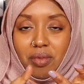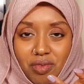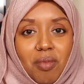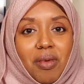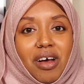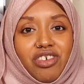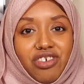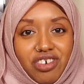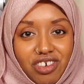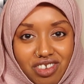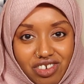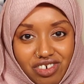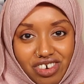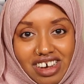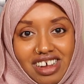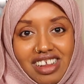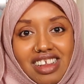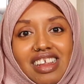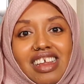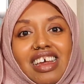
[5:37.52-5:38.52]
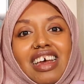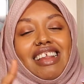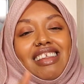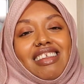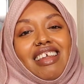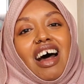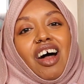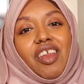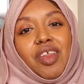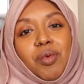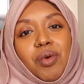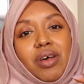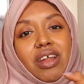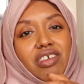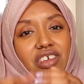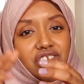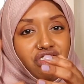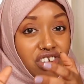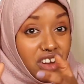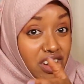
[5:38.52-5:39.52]
for my children, and the other one
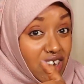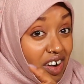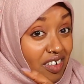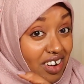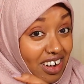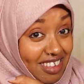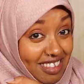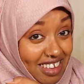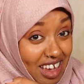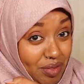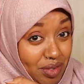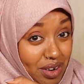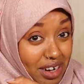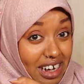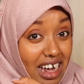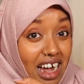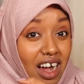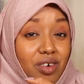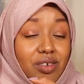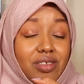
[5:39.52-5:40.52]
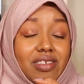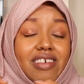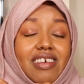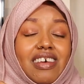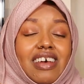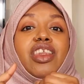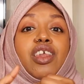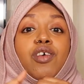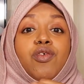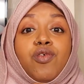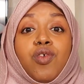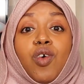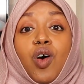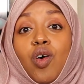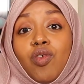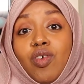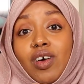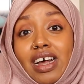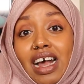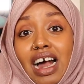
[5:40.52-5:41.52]
is a generic saving account. And the
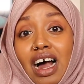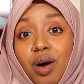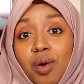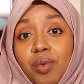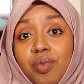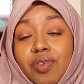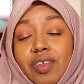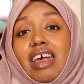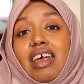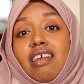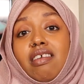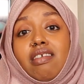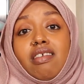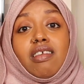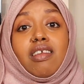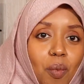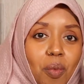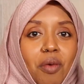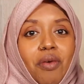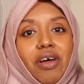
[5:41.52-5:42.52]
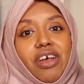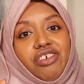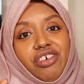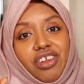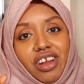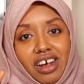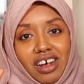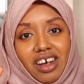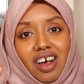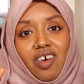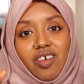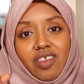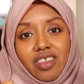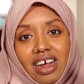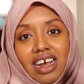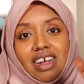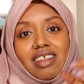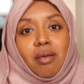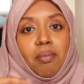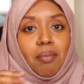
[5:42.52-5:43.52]
fourth account is operation account,
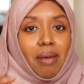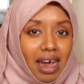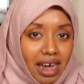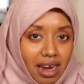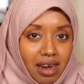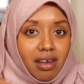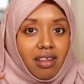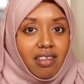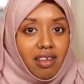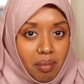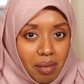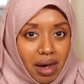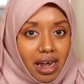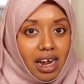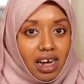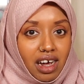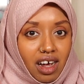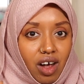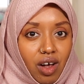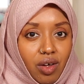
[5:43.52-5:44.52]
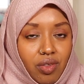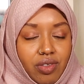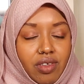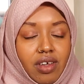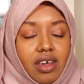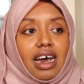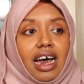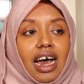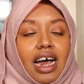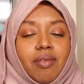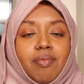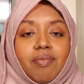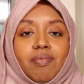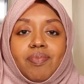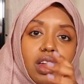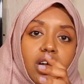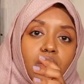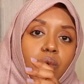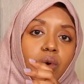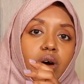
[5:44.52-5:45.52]
like the main account, yeah?
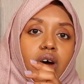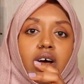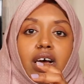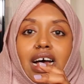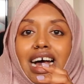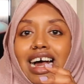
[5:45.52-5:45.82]
You know, where